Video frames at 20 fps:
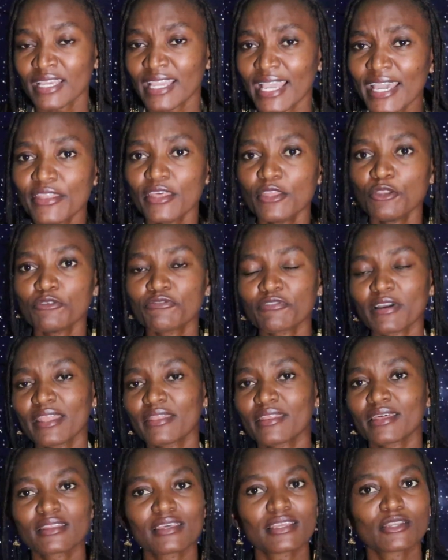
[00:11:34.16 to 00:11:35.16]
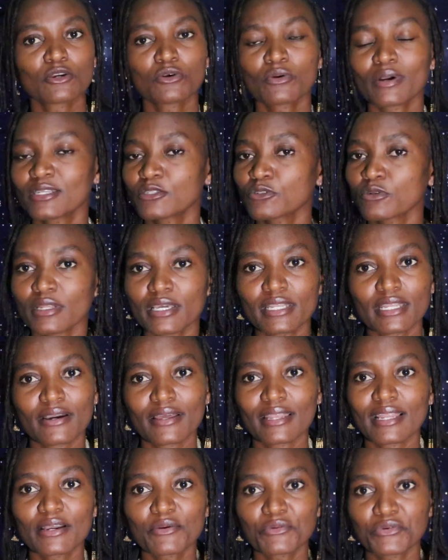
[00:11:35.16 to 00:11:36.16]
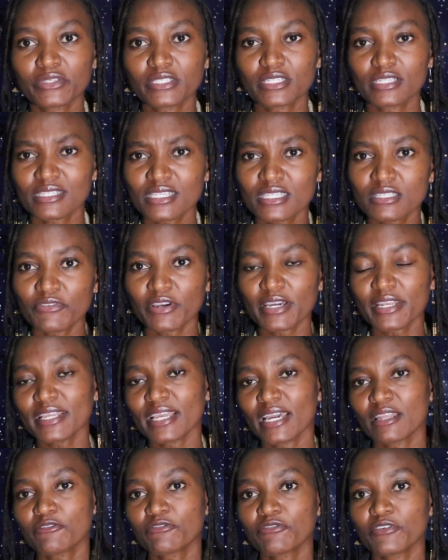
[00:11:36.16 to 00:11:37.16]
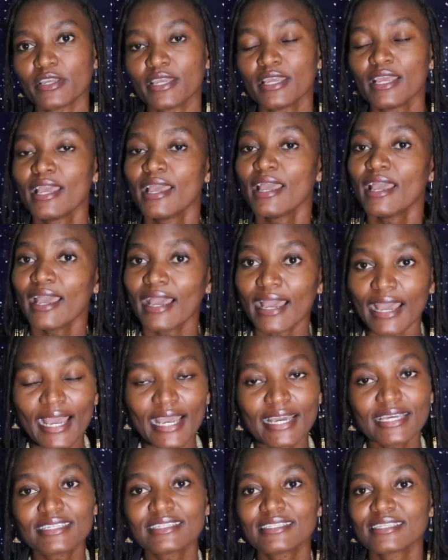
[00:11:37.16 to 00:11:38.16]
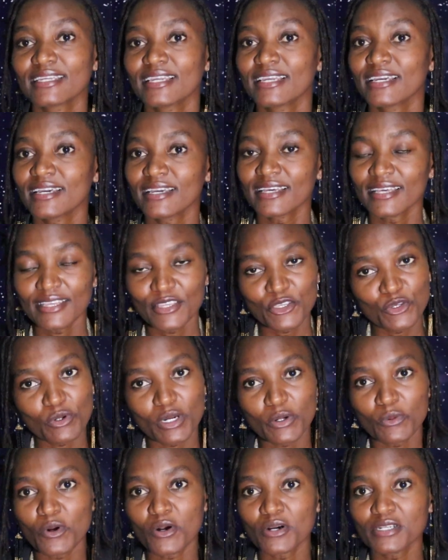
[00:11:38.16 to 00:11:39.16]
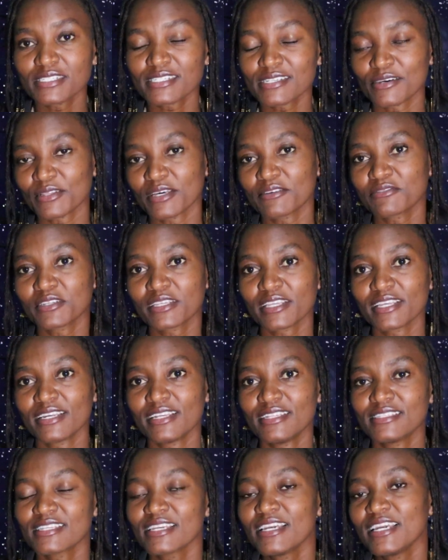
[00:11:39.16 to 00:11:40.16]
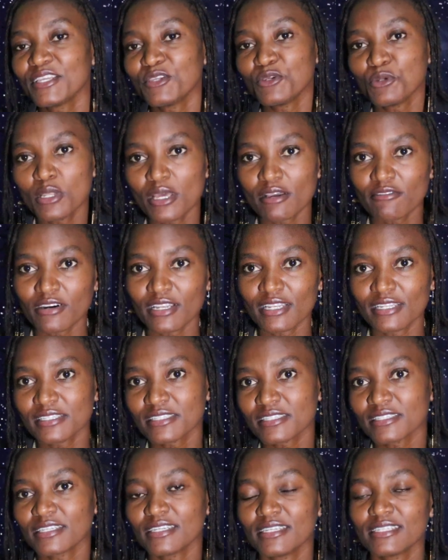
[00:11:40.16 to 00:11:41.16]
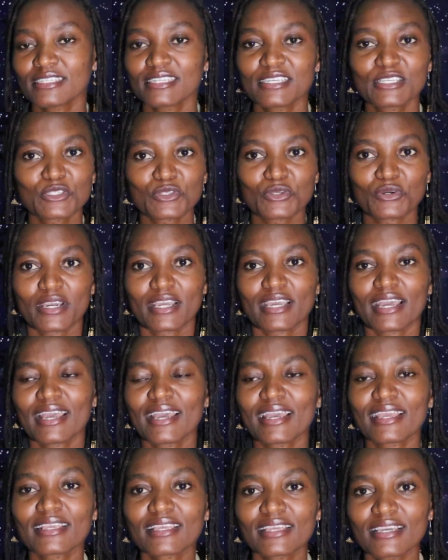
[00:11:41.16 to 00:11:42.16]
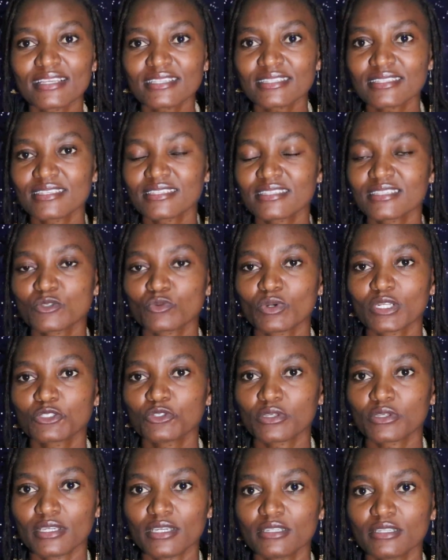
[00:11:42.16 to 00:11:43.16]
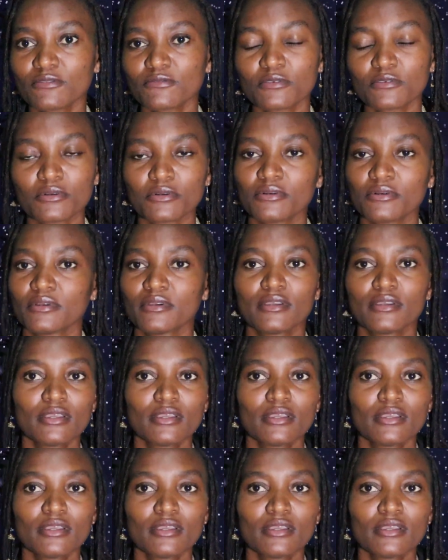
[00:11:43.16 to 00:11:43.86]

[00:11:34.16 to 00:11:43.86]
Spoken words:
then you find that they don't want to learn our languages. It's very unfair. And you were warned, South Africans. You never listened. So I guess this is what you get for